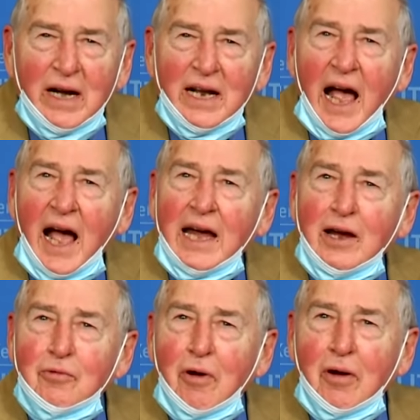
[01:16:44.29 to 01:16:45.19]
about
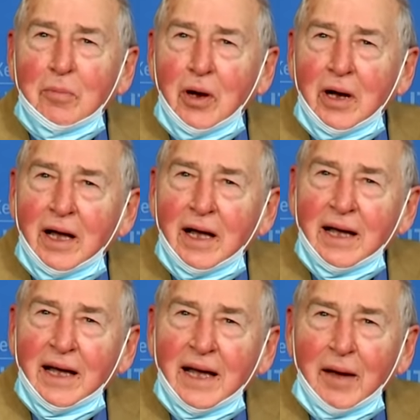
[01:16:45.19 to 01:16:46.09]
2,500
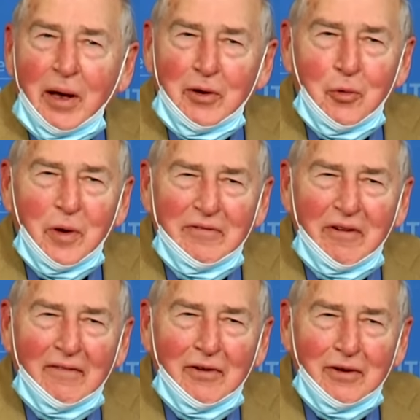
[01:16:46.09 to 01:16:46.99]
years ago.
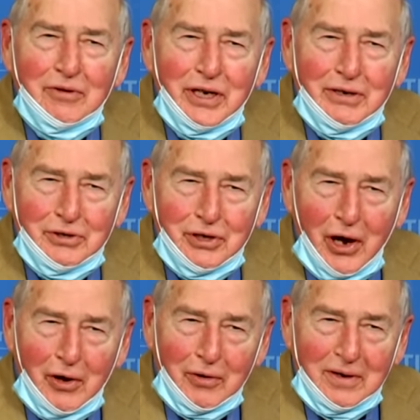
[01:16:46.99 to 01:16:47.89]
His name was
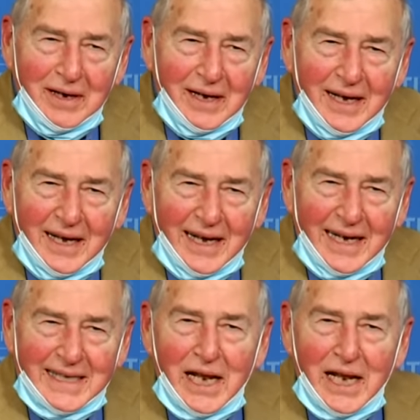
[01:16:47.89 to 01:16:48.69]
Thucydides.